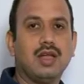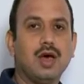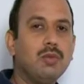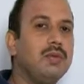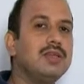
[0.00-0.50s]

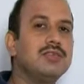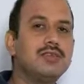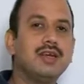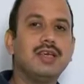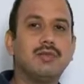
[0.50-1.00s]
Now we will
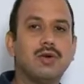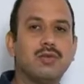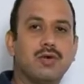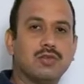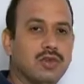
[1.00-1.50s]
study
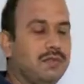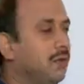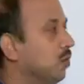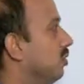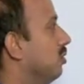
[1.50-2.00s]
about fossil
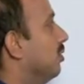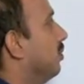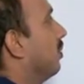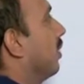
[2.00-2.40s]
fuels.